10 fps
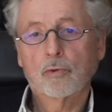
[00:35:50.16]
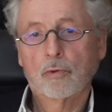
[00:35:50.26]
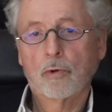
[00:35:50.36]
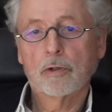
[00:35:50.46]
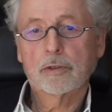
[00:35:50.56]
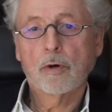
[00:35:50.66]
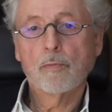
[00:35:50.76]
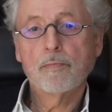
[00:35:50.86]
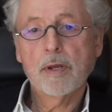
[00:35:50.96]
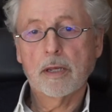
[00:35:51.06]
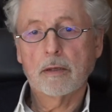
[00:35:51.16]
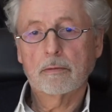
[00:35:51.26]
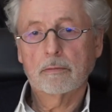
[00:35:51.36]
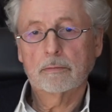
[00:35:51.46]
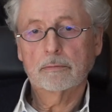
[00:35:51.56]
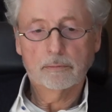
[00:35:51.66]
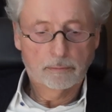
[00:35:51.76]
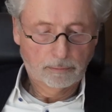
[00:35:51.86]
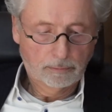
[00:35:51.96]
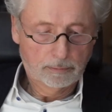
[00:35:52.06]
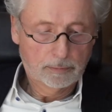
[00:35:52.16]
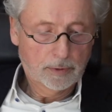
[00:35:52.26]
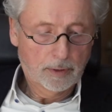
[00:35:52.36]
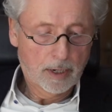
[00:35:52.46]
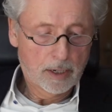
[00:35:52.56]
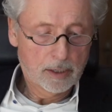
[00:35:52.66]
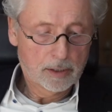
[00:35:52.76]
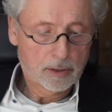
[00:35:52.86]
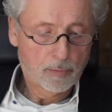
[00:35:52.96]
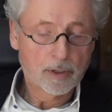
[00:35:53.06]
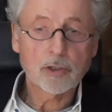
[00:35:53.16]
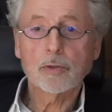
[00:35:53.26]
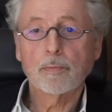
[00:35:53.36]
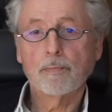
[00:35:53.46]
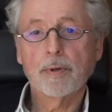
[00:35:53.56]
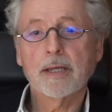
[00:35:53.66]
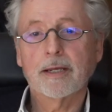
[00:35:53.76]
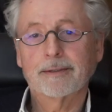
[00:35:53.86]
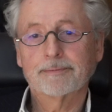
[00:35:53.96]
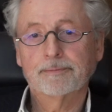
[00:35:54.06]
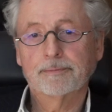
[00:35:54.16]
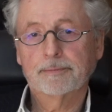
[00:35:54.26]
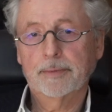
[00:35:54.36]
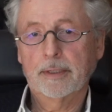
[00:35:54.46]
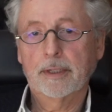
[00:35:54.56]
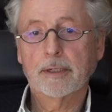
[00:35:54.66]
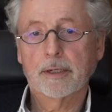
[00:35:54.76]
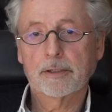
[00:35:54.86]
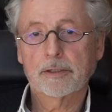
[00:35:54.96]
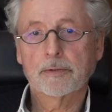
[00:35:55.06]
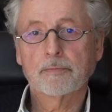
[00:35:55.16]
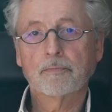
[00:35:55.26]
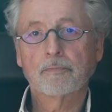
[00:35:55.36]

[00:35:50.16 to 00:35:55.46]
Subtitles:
to also be. There is so much being in us.